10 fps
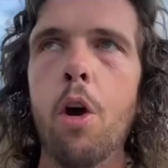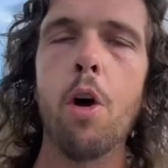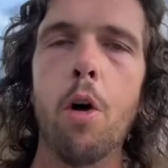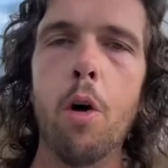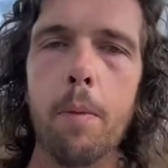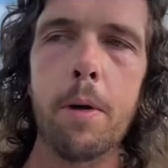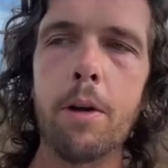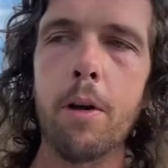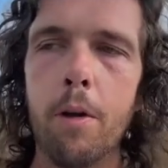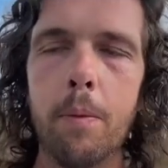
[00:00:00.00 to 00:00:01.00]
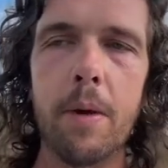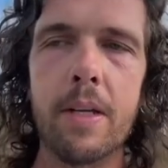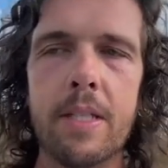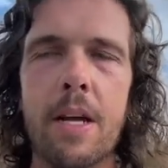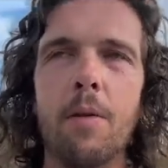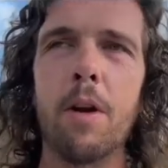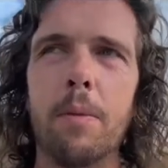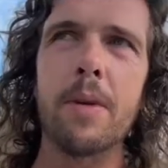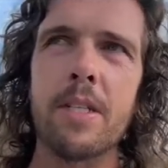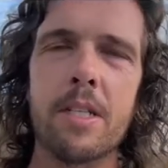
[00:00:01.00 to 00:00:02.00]
or build a home-based networking
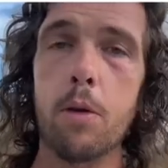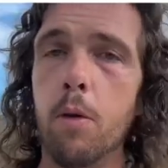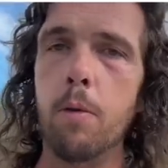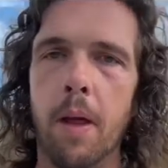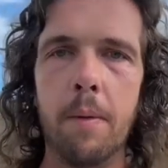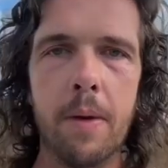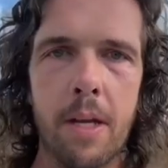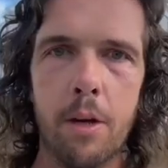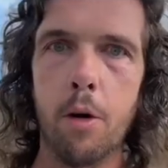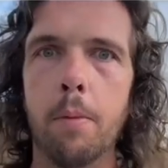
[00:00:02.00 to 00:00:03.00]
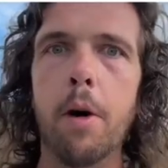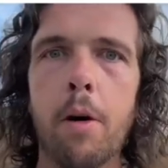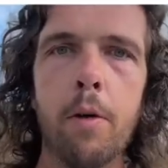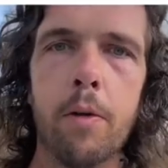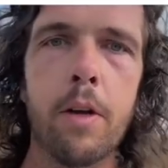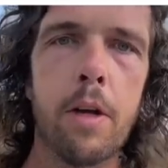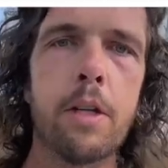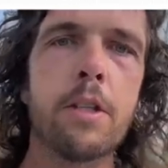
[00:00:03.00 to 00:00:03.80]
business, or like me, doing both. So